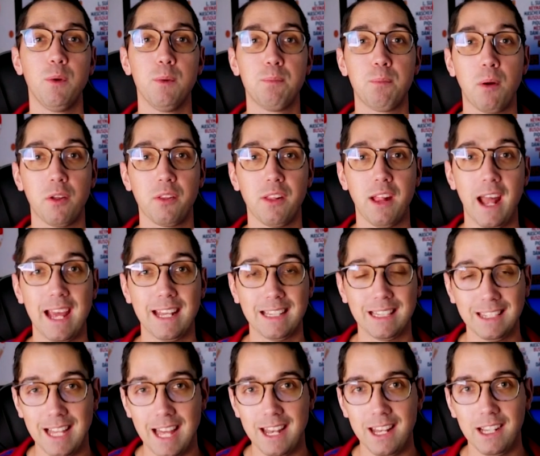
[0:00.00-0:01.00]
in with Barca
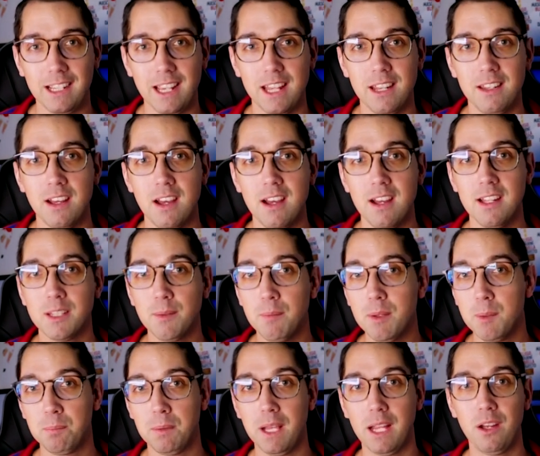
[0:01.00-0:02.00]
Athletic and some of
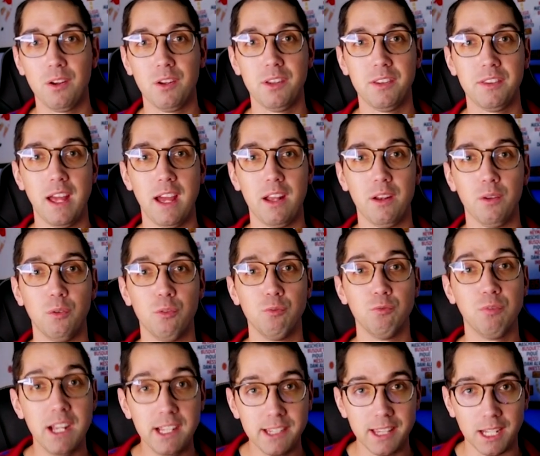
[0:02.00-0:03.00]
the players that
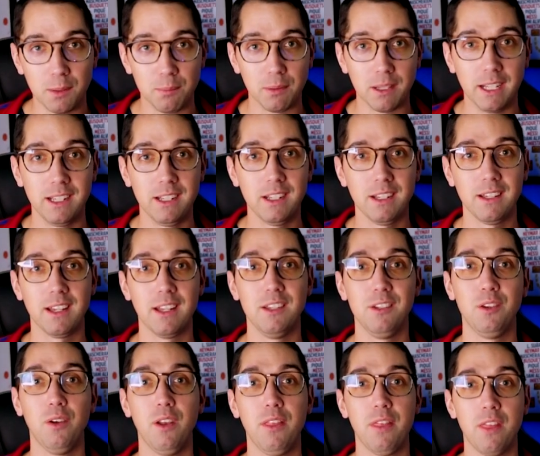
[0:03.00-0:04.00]
reasonably, again,
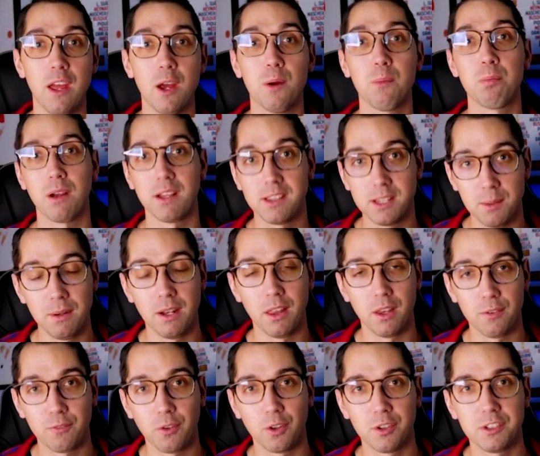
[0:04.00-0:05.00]
due to their proximity to
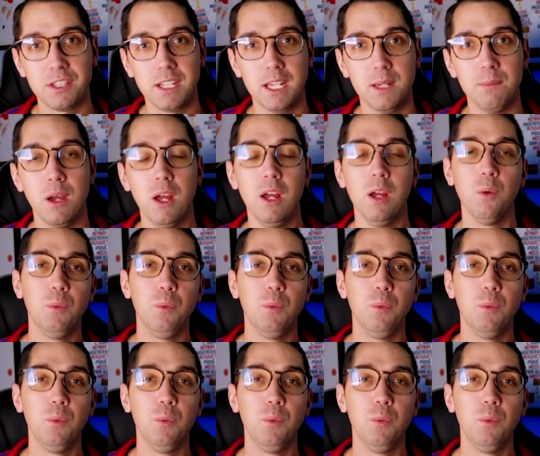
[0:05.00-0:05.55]
the first team,